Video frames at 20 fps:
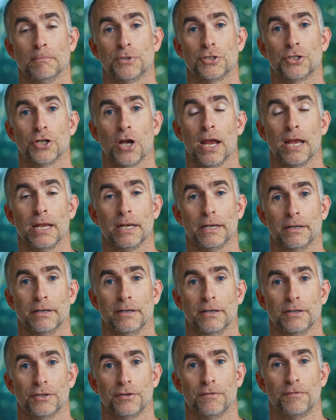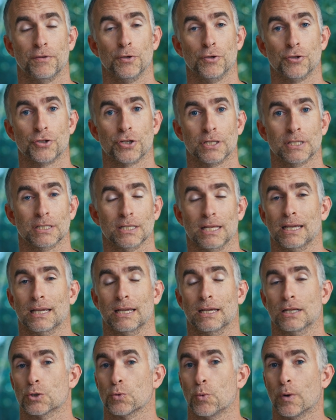giant diffusions, like
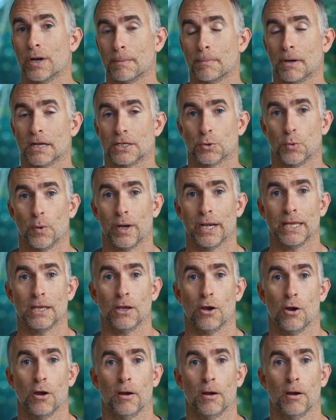a 20 by 20